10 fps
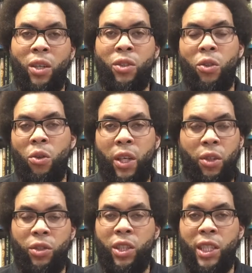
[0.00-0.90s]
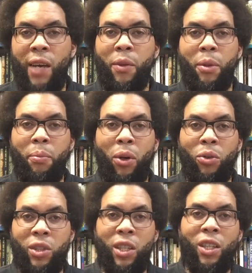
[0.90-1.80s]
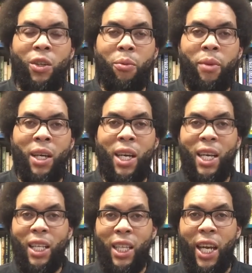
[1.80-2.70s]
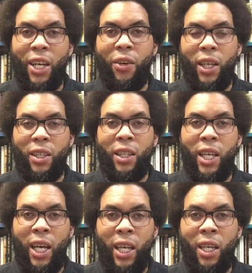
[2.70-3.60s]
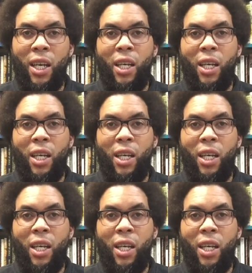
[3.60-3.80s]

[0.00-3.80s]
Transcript: So it'll just have to be posted a little bit later in the day.